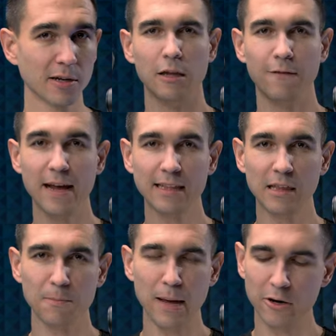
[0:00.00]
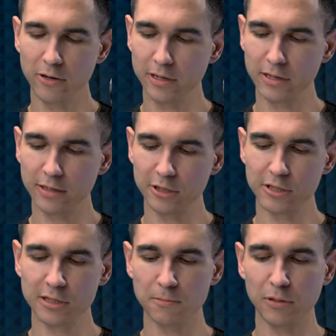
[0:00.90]
And the fact that the battery
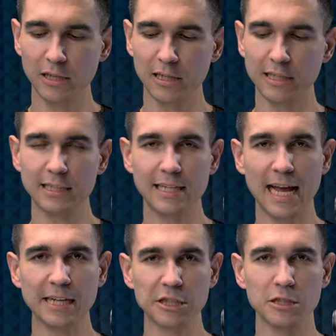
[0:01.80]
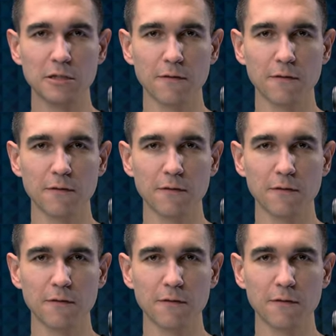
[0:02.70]
just completely detaches